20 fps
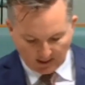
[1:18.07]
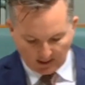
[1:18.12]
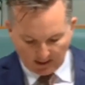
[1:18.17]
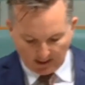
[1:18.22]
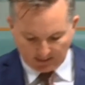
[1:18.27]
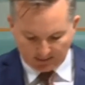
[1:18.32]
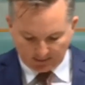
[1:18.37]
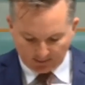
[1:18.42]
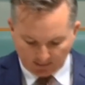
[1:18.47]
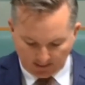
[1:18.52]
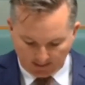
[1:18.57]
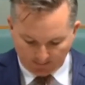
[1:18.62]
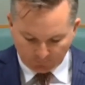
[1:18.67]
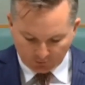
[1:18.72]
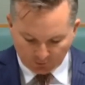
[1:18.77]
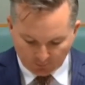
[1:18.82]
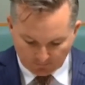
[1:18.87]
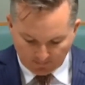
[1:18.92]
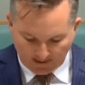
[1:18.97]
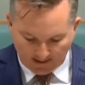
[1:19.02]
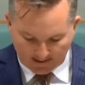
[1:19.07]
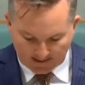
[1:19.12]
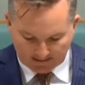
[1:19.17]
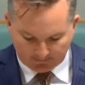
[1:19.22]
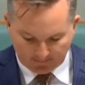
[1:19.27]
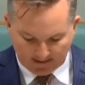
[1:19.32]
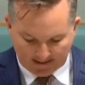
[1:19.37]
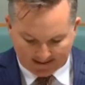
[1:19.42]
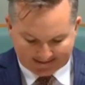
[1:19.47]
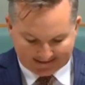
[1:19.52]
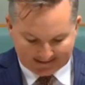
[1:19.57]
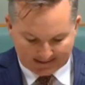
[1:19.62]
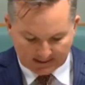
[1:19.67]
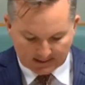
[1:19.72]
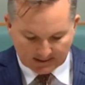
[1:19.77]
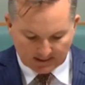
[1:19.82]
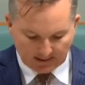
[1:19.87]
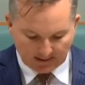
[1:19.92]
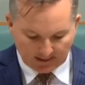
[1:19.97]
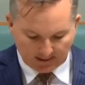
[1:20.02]
Adil Abdul
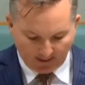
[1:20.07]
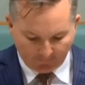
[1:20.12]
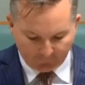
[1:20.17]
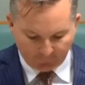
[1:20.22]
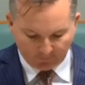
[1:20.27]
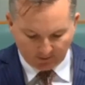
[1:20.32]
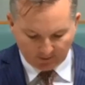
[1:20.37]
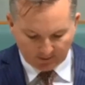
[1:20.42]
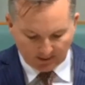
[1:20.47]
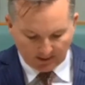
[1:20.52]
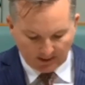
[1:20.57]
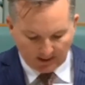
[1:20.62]
Mahdi's government,